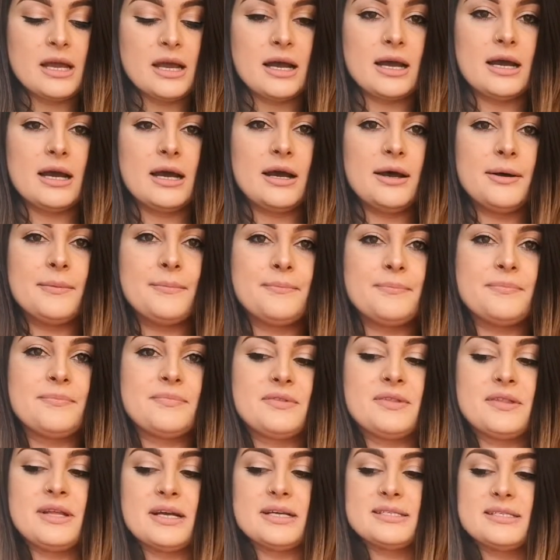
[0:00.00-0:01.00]
um,
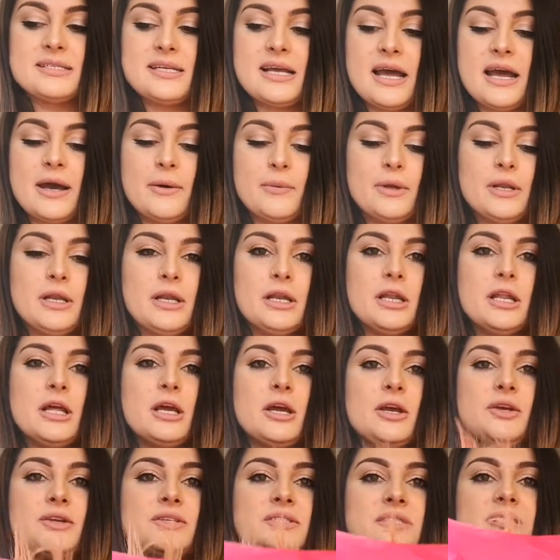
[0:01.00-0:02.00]
that's how it
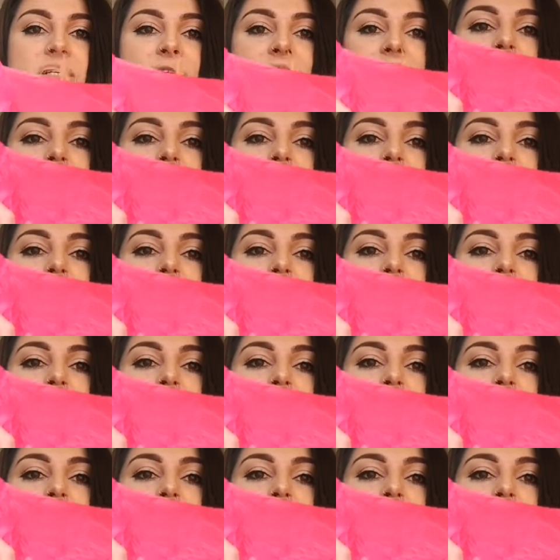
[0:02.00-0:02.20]
looks